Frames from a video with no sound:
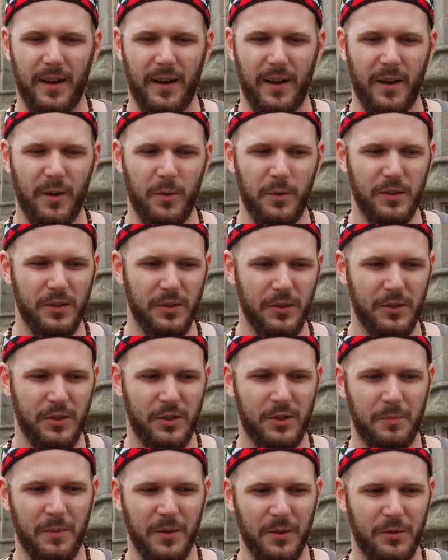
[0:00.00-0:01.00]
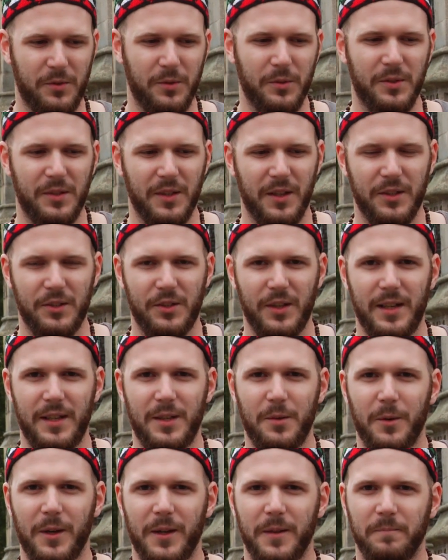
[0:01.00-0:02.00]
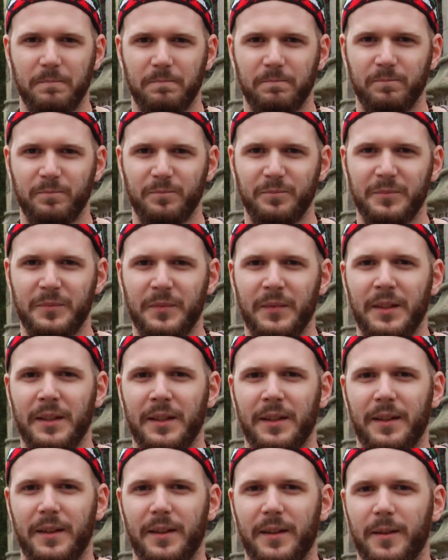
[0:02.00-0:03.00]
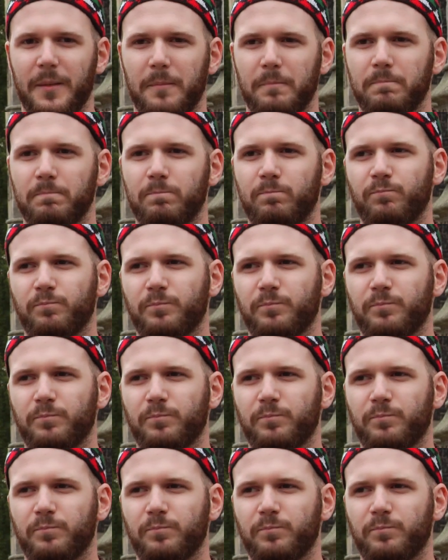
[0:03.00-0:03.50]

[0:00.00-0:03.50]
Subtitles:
I was on a spiritual search anyway. At